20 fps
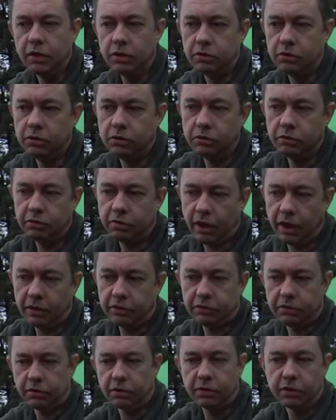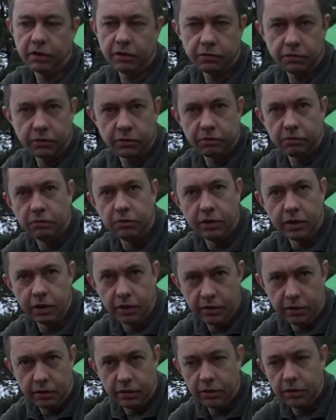use that side if it's
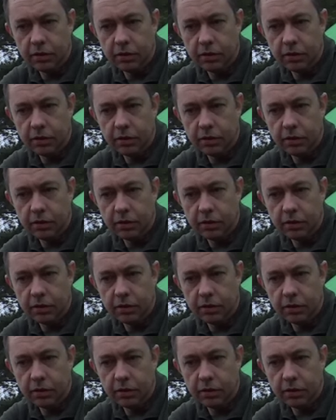really